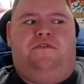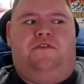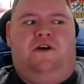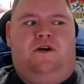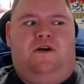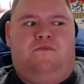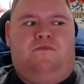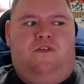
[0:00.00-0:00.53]

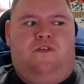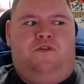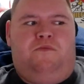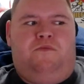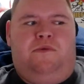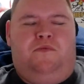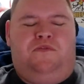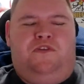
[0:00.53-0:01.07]
A lot of
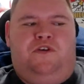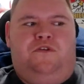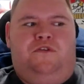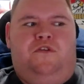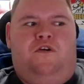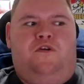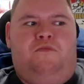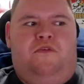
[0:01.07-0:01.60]
people don't
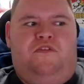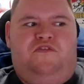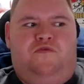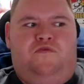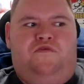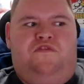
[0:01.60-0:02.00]
know, but Sean